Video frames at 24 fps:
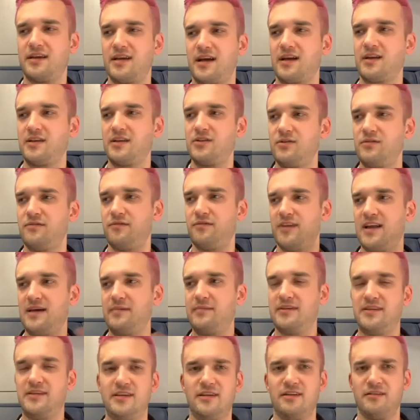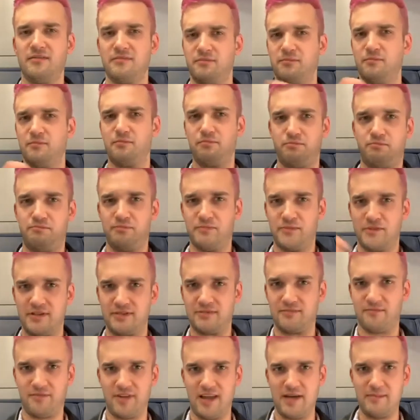I can do flamadiddle
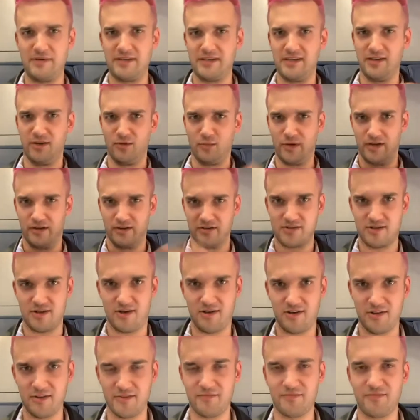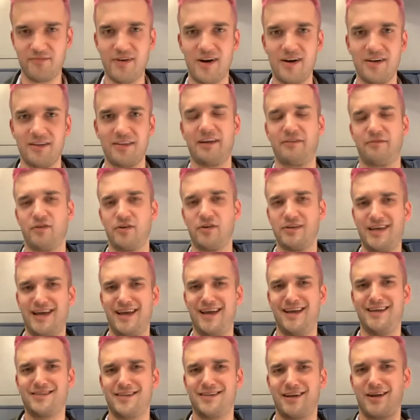whittles like for
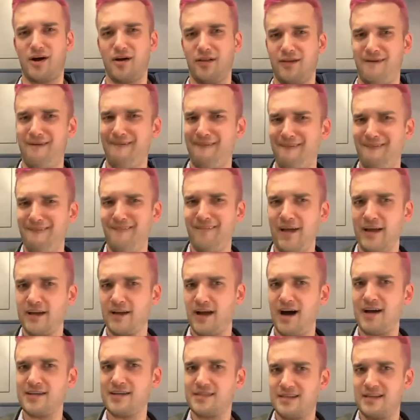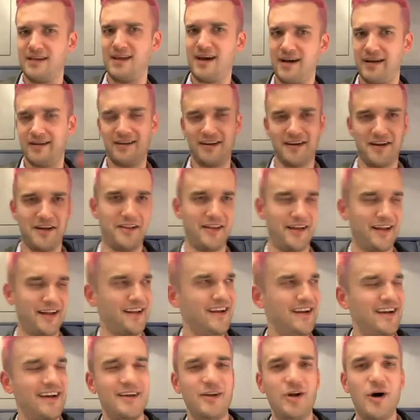days, like all the like ostinato, like
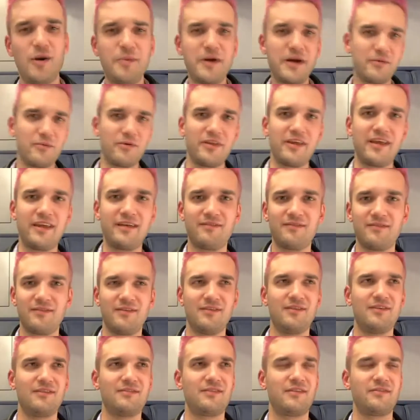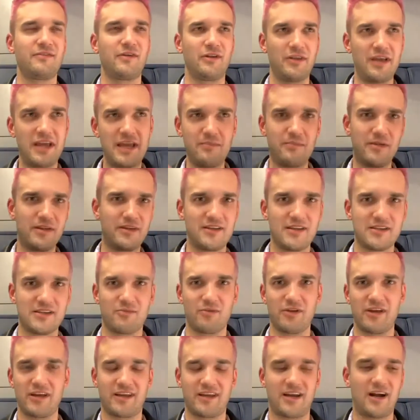nobody really, the layman doesn't
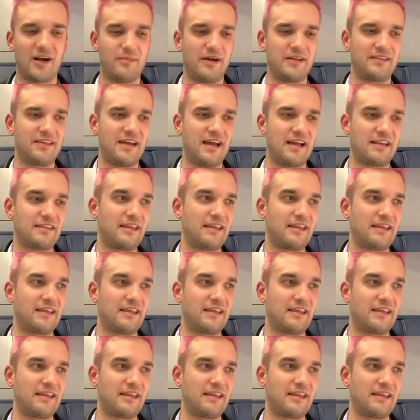really care about that.